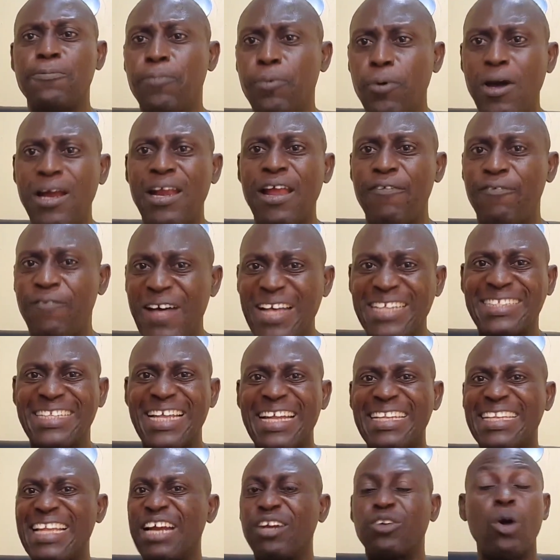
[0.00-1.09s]
broiler
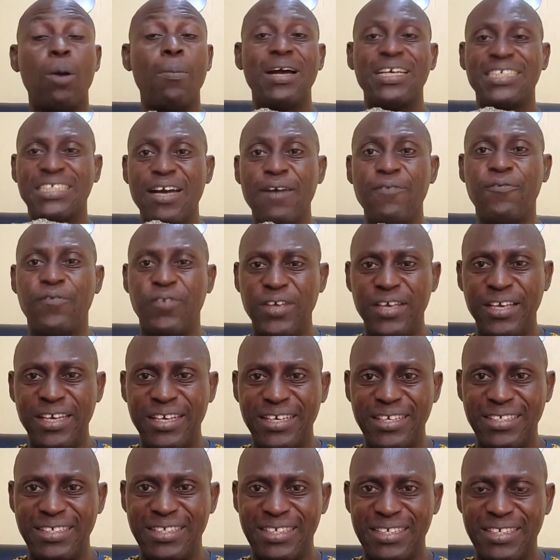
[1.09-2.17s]
faster than commercial
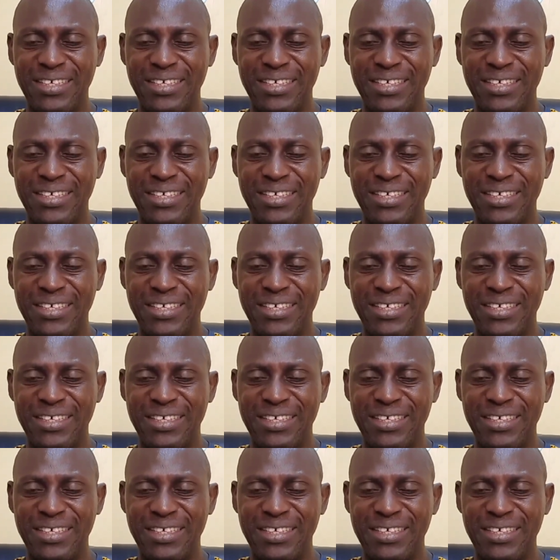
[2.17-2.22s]
feed.